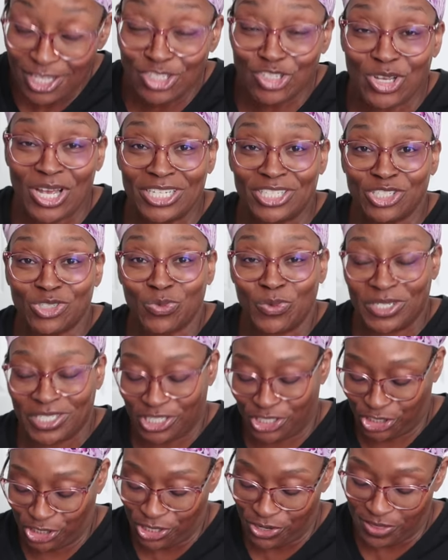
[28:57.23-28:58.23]
So I just wanted
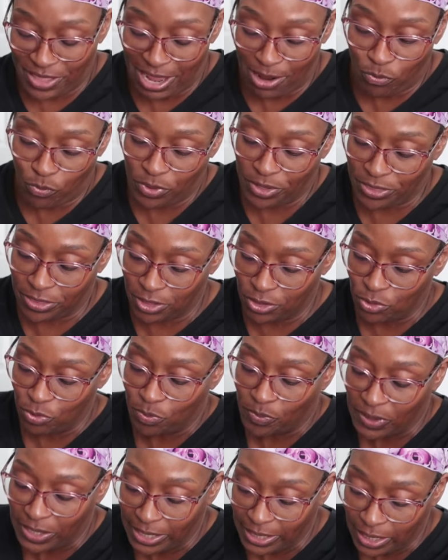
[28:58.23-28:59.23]
to share that with you.
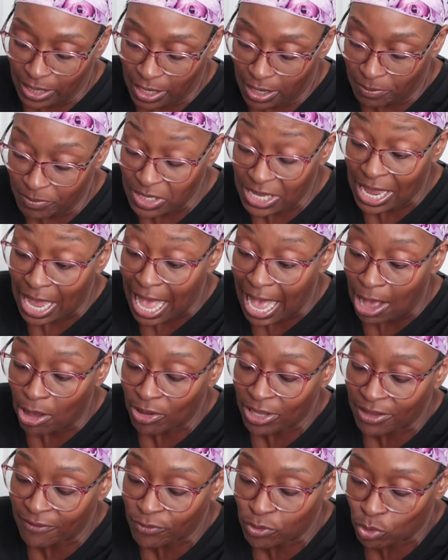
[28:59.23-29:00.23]
But yeah,
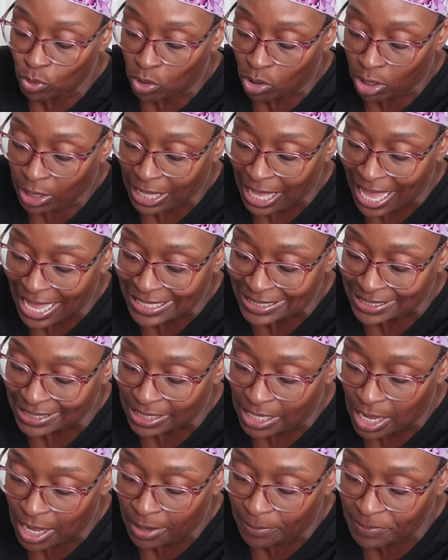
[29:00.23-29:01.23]
I'll give you guys
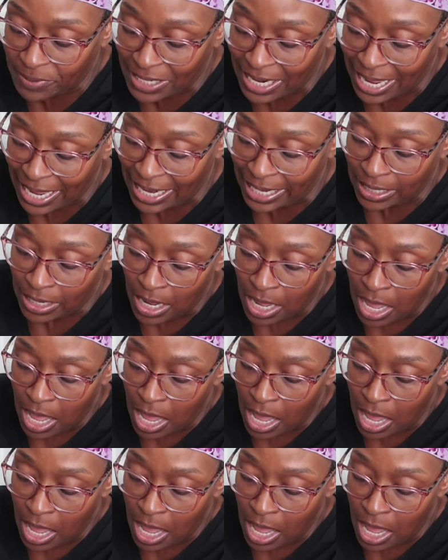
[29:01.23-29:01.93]
an update.